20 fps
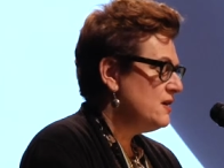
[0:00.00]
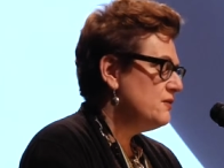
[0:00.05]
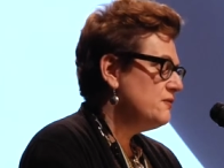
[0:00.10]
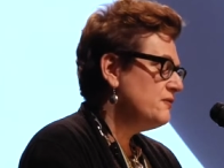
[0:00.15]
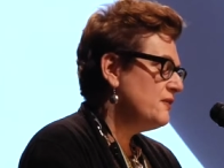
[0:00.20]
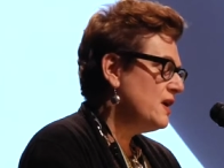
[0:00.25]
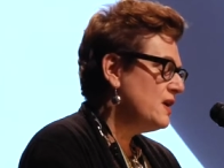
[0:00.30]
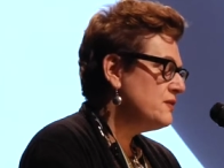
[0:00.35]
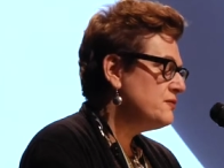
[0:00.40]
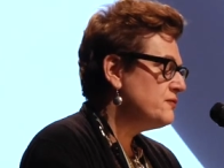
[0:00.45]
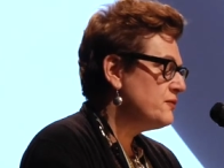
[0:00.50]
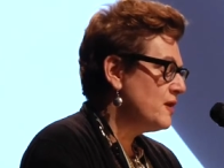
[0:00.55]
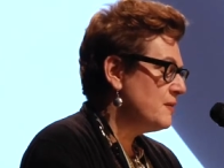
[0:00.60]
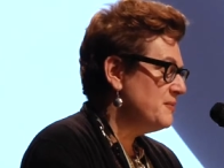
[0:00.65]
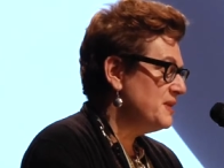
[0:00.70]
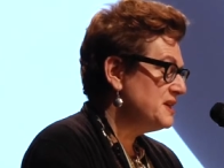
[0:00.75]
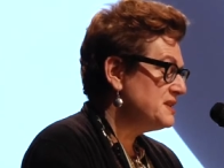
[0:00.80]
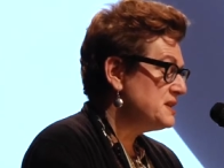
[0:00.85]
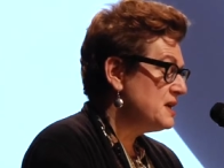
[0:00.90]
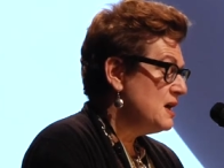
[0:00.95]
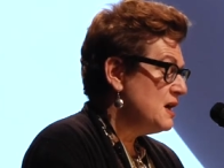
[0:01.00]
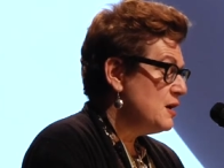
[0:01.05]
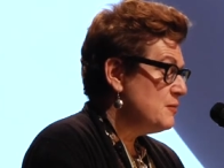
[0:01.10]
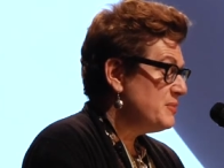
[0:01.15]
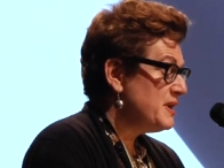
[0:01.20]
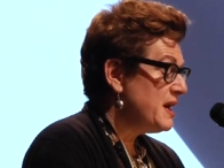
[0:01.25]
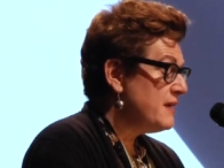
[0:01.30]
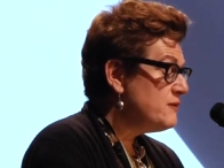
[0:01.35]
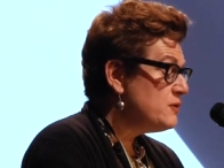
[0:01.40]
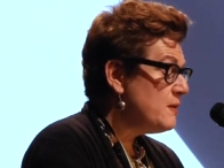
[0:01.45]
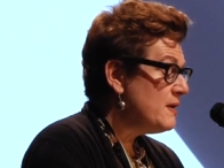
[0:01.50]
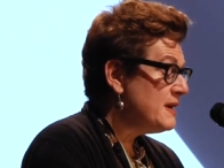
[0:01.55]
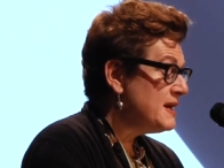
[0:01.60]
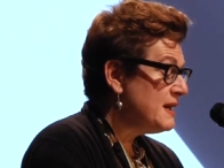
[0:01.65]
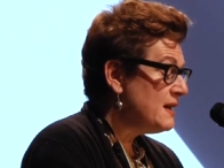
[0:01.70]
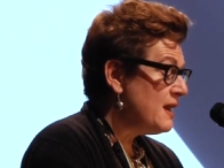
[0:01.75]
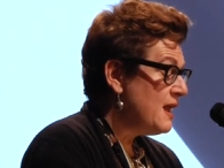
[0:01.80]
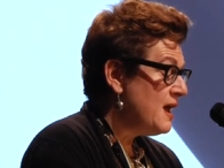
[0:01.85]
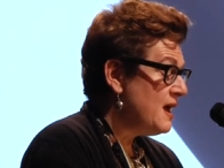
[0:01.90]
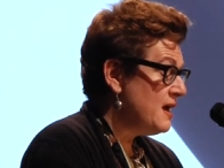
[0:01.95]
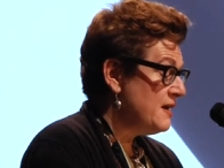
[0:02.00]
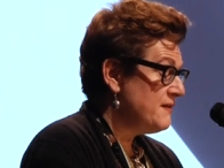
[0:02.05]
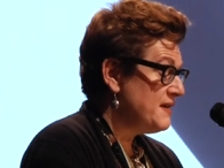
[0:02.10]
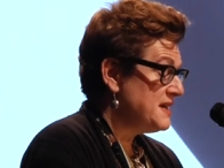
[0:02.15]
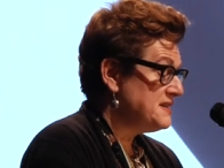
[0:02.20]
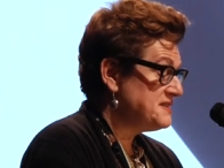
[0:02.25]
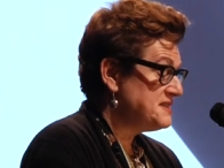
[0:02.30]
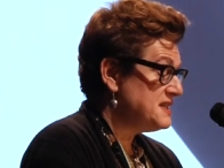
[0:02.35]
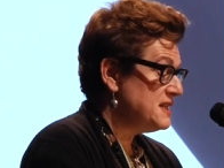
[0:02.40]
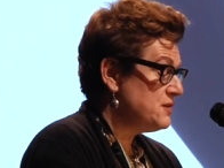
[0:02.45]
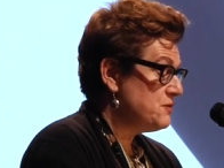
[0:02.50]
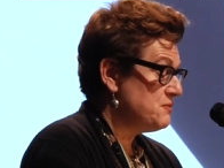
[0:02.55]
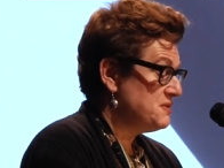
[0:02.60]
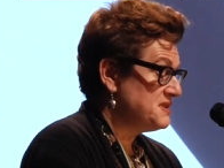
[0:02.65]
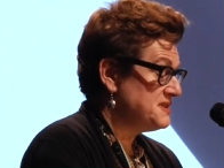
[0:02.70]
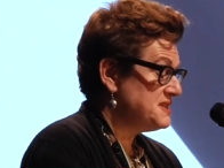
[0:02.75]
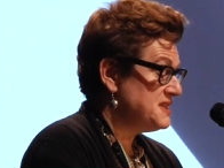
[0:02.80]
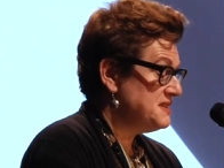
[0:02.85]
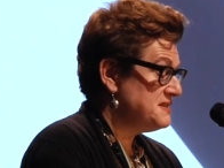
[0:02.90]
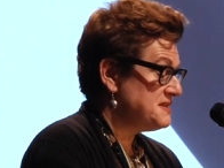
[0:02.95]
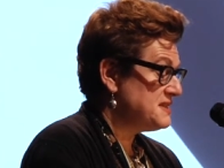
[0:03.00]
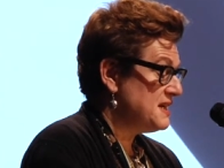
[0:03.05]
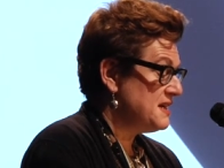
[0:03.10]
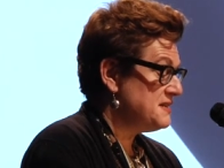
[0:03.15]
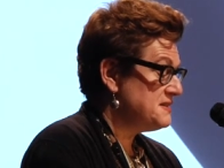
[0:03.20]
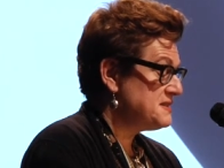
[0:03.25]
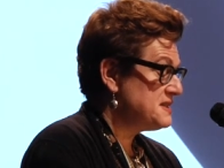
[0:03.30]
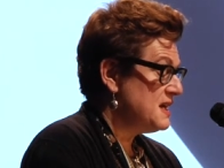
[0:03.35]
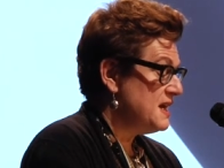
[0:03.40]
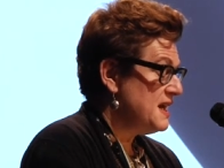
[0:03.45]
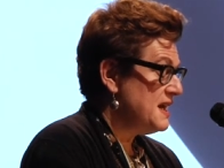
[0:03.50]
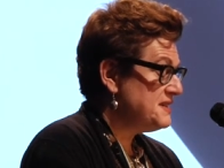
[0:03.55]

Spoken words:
Far from it. But everyone alive has secrets, he says.